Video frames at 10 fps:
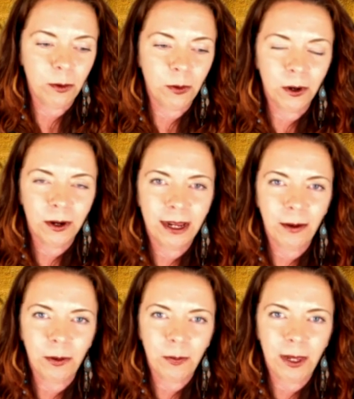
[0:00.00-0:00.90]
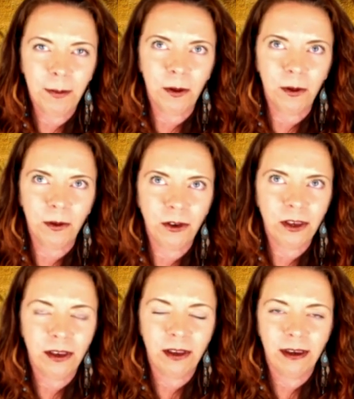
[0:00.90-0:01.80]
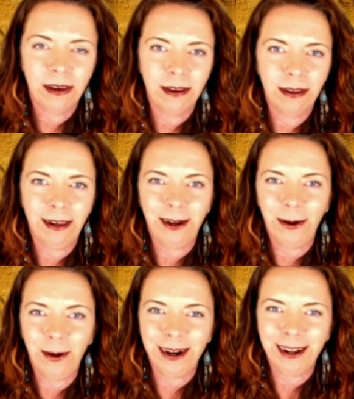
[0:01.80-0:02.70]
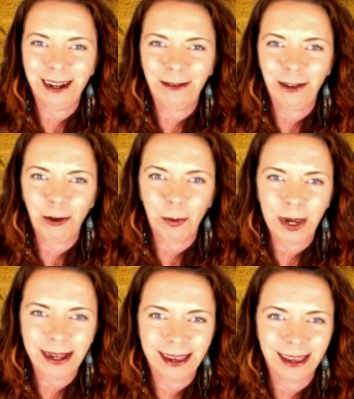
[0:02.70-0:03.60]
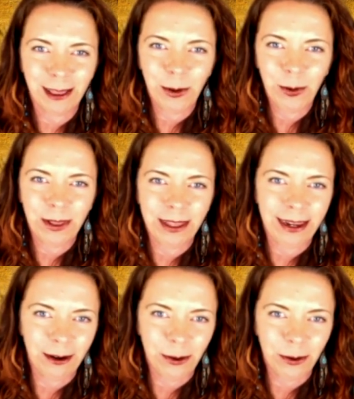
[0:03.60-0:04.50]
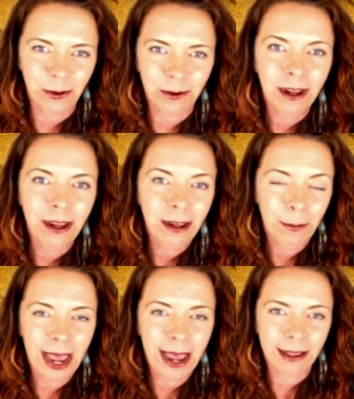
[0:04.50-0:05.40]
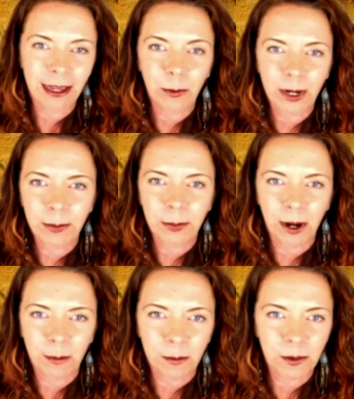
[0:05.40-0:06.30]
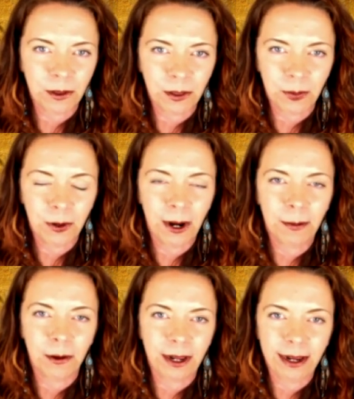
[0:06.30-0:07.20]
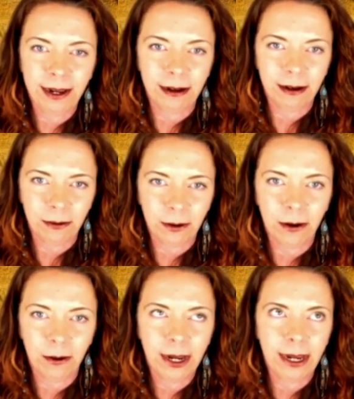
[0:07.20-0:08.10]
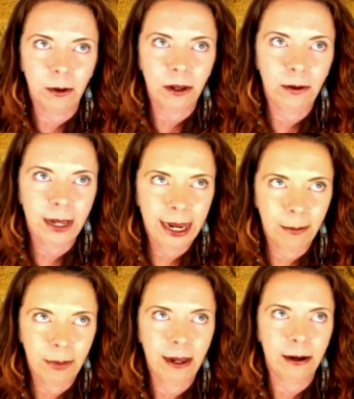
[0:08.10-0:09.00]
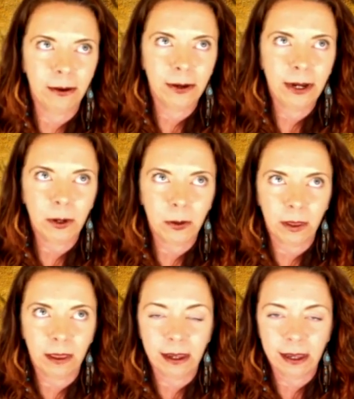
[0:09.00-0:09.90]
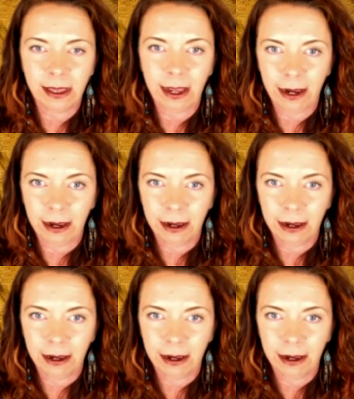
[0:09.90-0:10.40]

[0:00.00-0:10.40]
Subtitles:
working with people just, on an individual basis locally who are battling weed problems on their property and going, okay, well, you can't be in agreement with this thing.